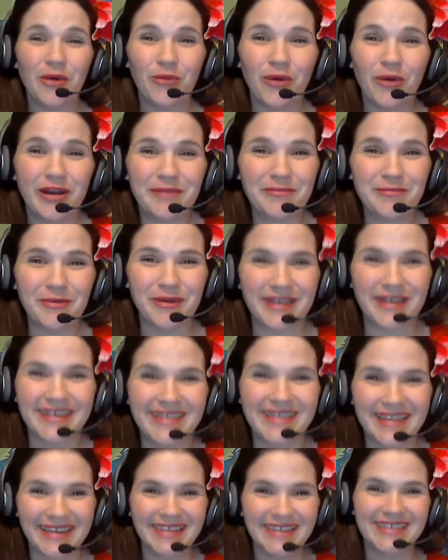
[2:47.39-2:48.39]
one
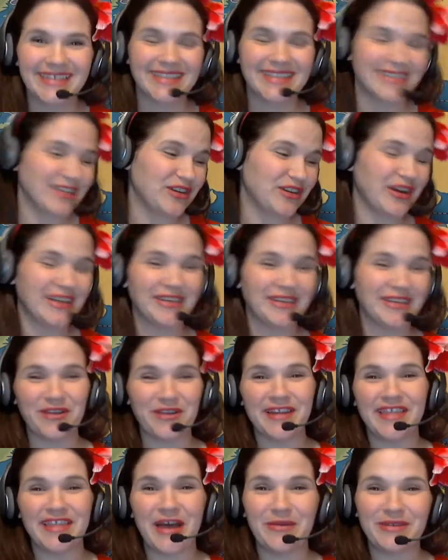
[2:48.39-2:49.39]
important thing to consider. I didn't
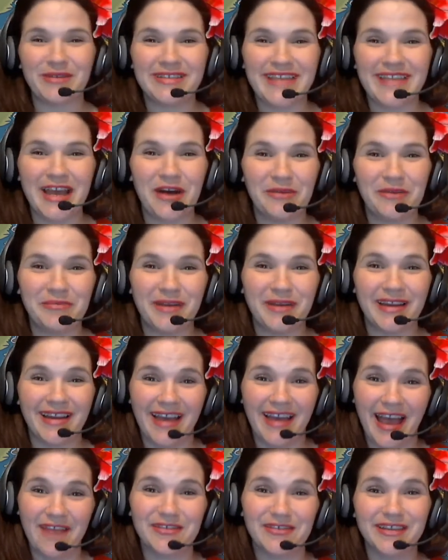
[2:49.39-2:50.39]
write that one down, but I
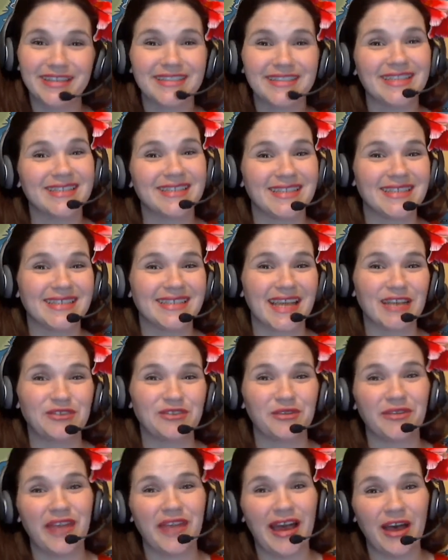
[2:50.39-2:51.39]
have a consistent
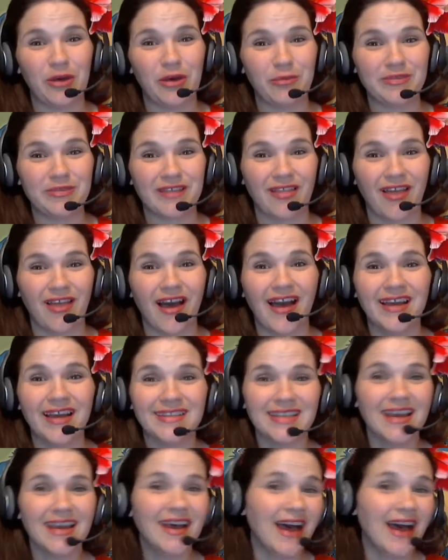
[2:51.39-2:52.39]
schedule that helps a
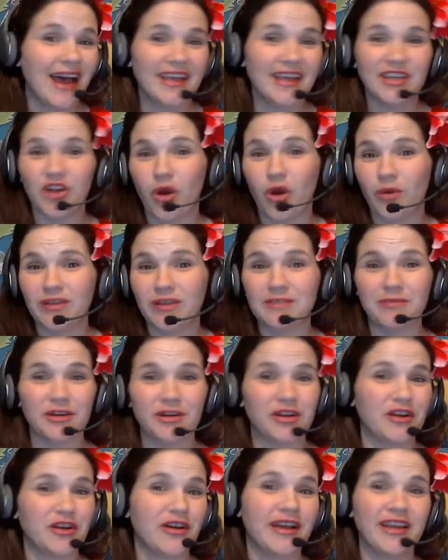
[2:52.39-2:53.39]
lot. I can always book
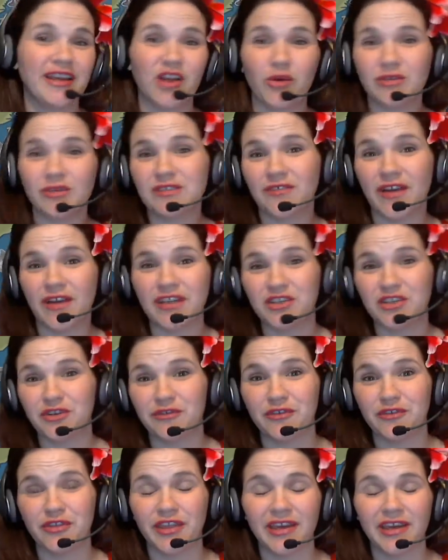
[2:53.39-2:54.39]
her. I can always find her
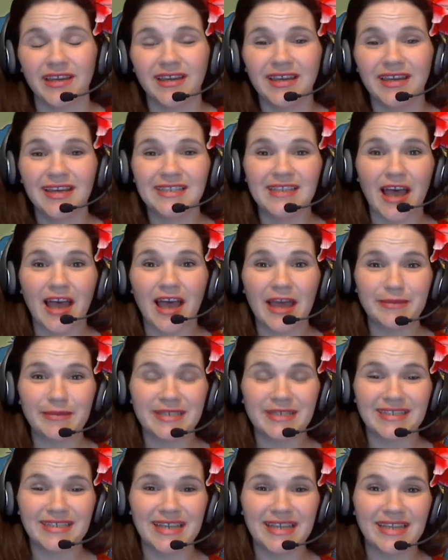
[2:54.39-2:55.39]
for the times
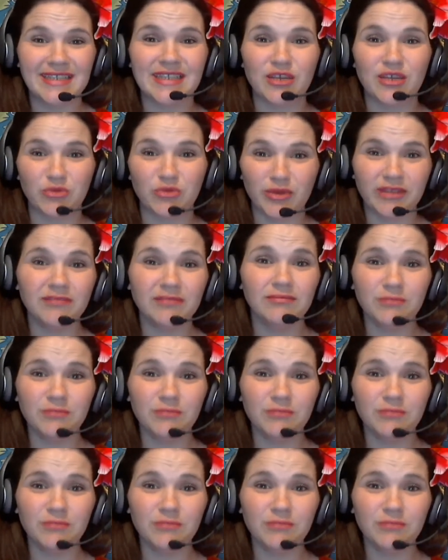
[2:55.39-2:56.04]
and days that